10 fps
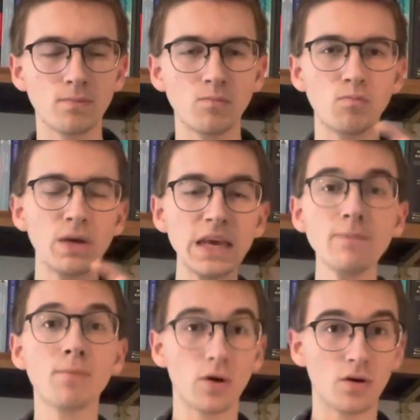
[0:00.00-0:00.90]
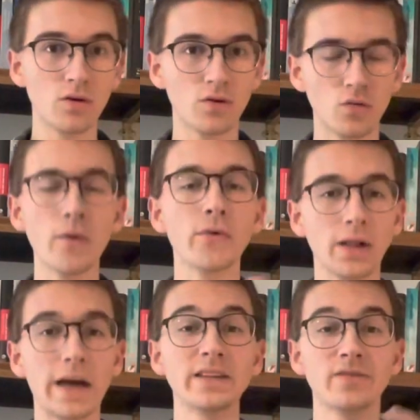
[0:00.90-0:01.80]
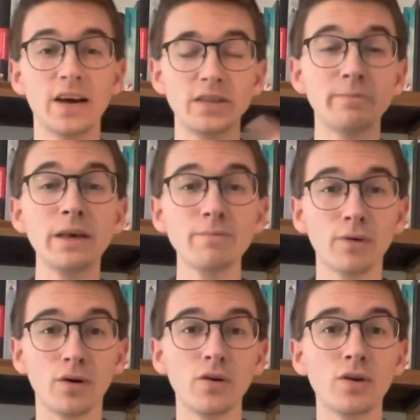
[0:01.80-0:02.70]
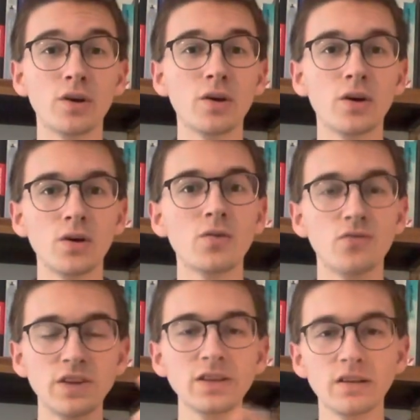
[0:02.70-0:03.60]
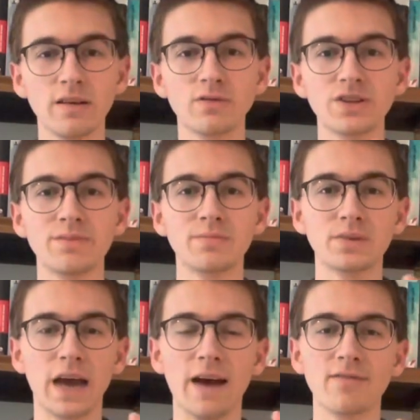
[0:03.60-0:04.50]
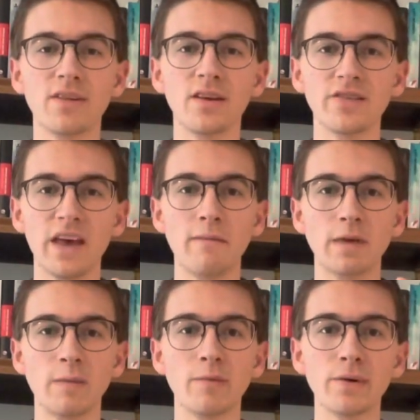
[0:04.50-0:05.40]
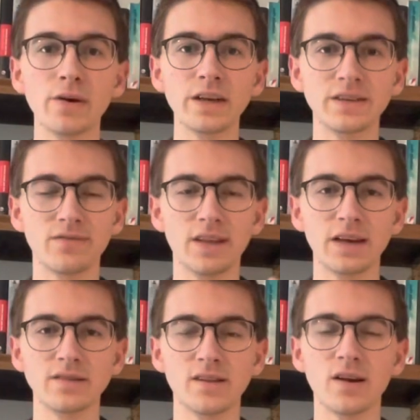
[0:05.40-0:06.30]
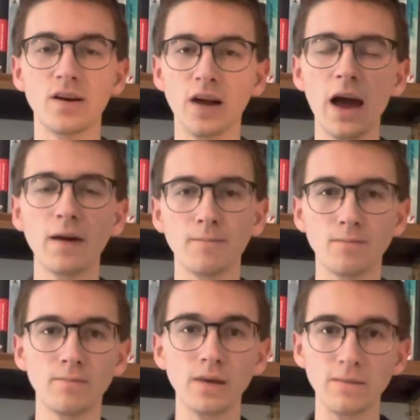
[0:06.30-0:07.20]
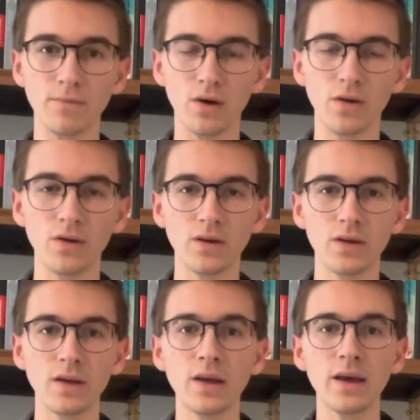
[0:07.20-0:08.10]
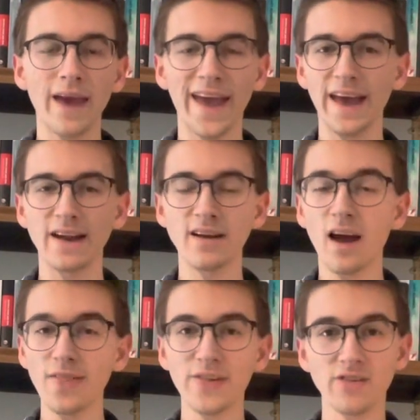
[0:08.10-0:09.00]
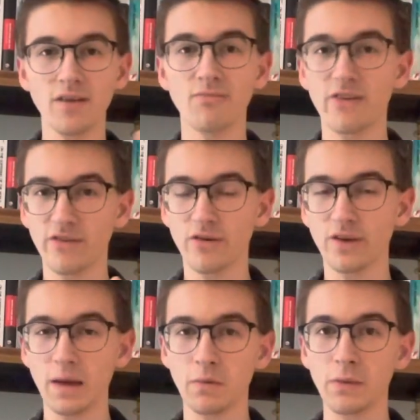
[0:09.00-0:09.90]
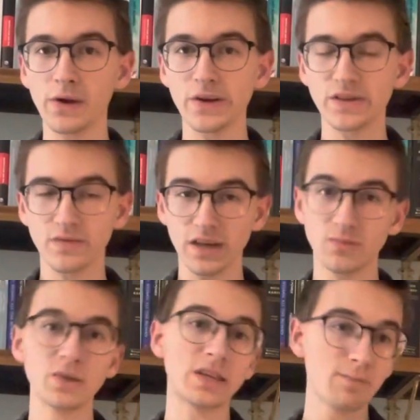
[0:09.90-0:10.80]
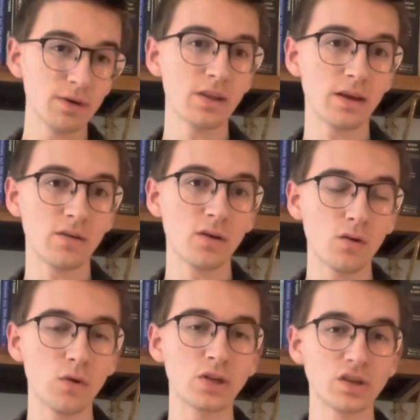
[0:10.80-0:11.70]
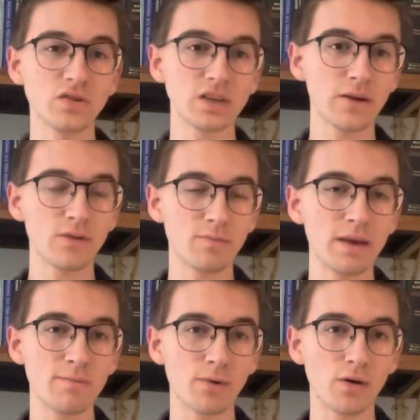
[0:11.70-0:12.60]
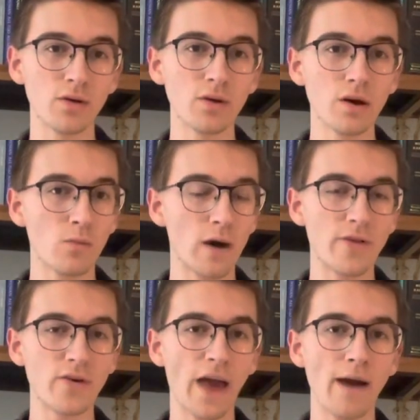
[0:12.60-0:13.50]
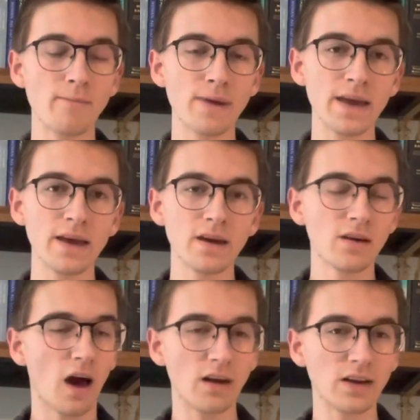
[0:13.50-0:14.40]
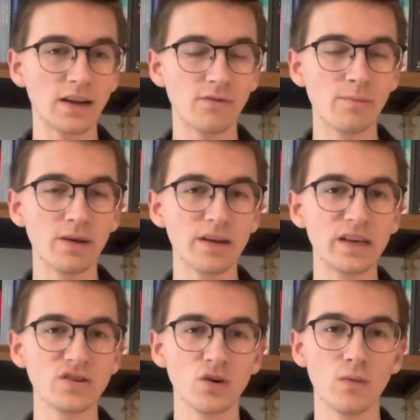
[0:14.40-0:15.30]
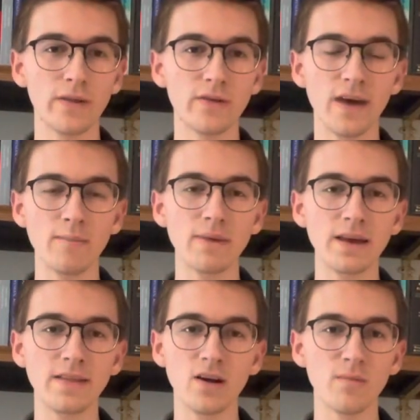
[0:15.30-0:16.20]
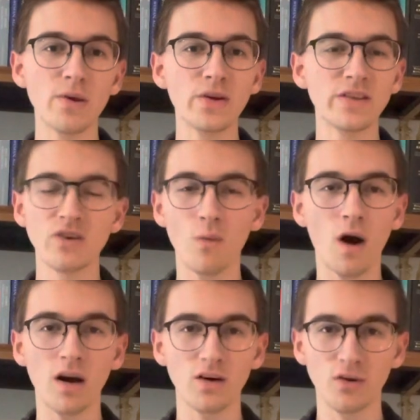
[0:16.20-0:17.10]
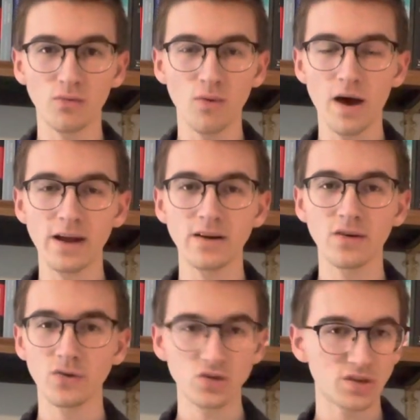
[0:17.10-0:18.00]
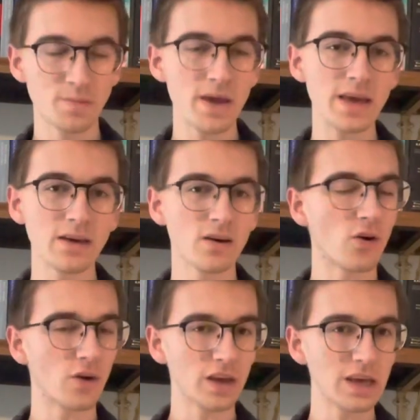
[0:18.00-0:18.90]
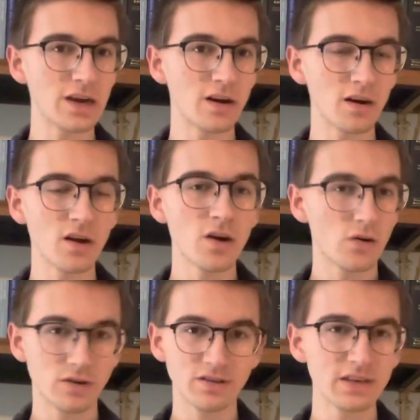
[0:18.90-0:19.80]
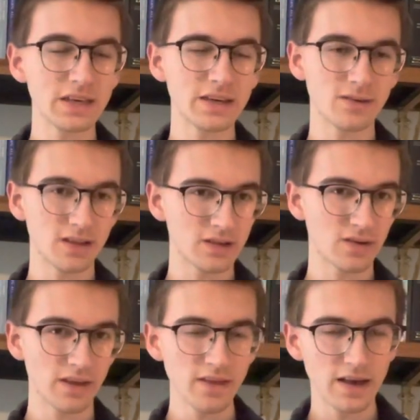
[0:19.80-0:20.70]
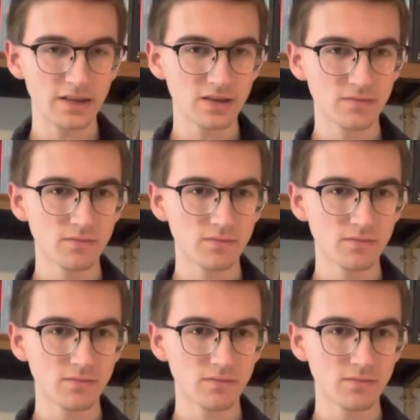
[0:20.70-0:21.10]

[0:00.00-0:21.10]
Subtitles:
people who we would classify as people who physically would seem to have the same capabilities of things that are not people, and not the same physical capabilities of things we typically would associate with people, whether that be cognitive abilities or whether that be their ability to walk or run or speak or hear or see or things like this.